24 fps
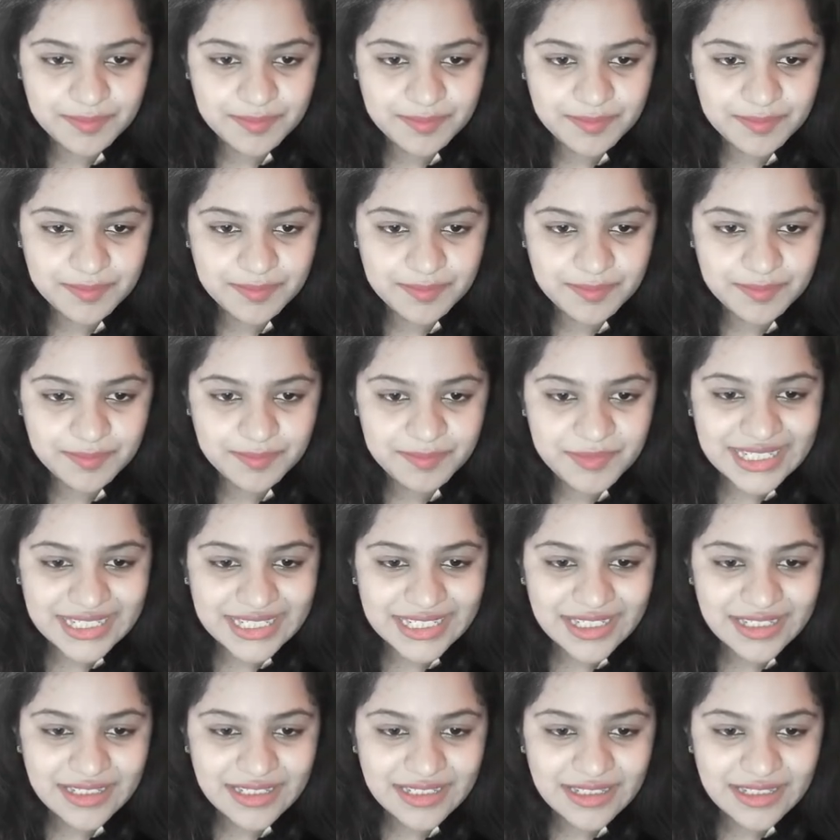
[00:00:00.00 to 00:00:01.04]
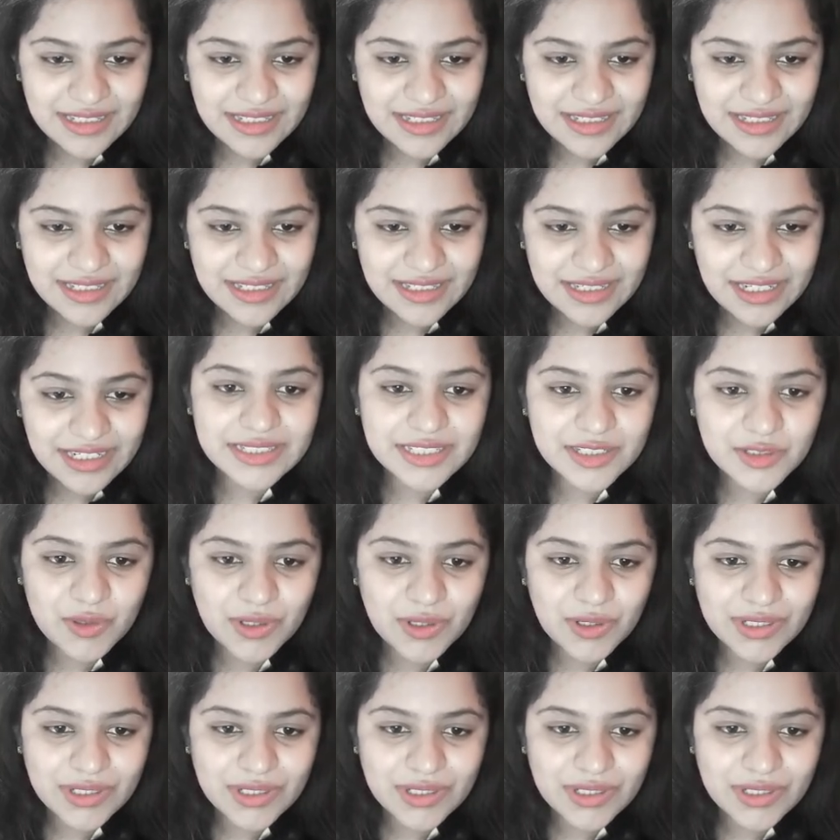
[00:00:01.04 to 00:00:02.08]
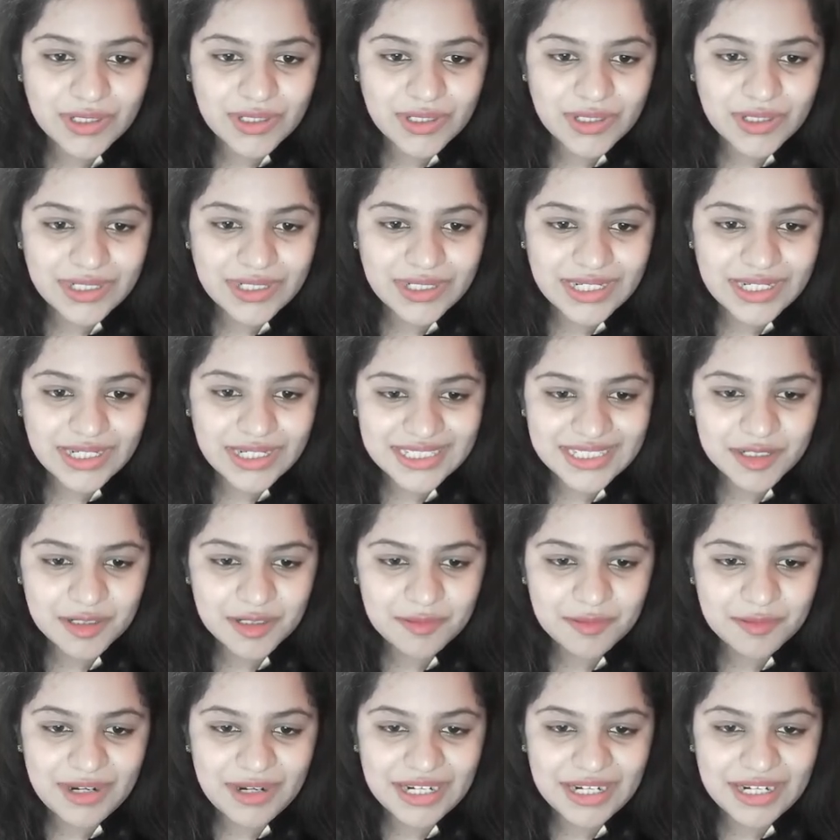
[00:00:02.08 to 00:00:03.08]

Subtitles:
is taken, inactivated organism is taken up by the